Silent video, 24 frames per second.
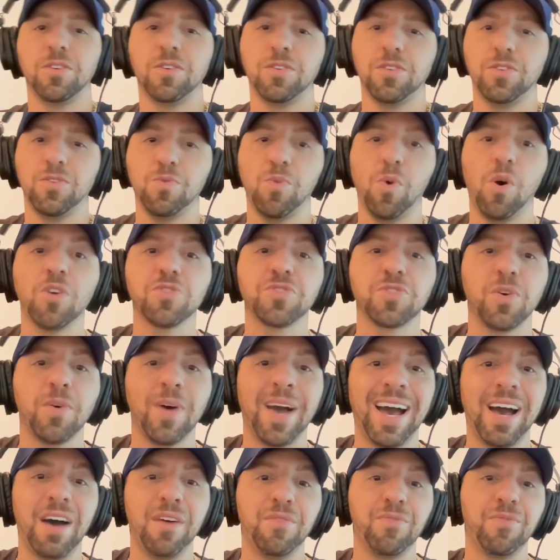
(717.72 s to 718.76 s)
You also
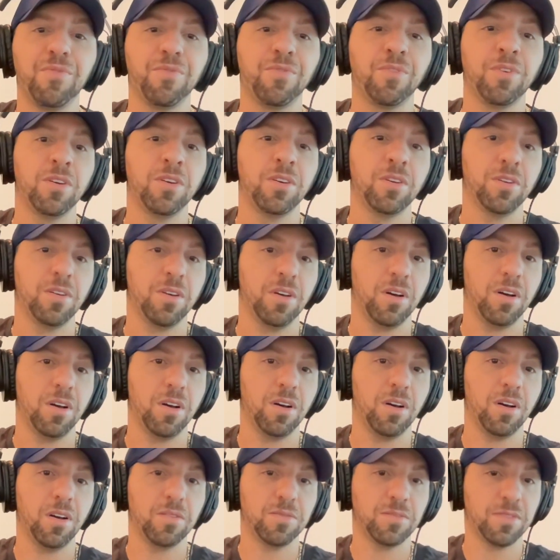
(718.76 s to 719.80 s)
have,
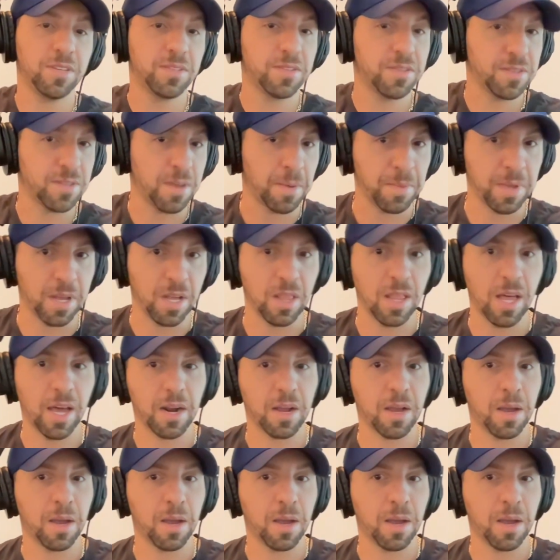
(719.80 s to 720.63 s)
this is something a lot of